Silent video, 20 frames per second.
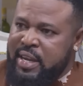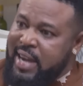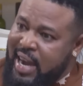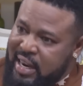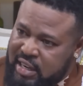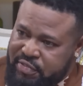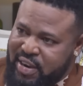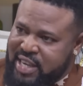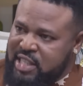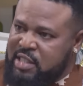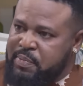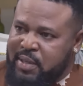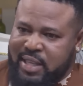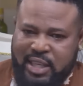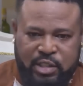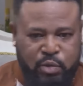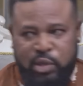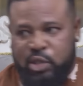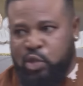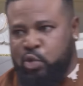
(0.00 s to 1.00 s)
he advised me
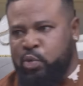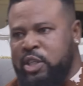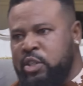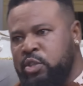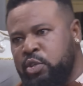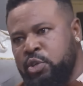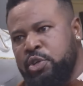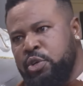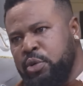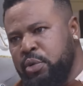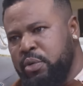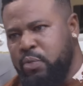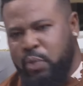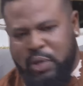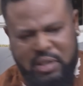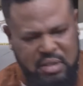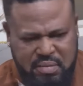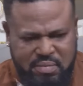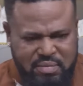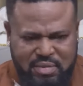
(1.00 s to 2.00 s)
that we switch to you
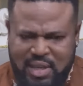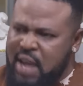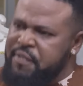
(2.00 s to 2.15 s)
with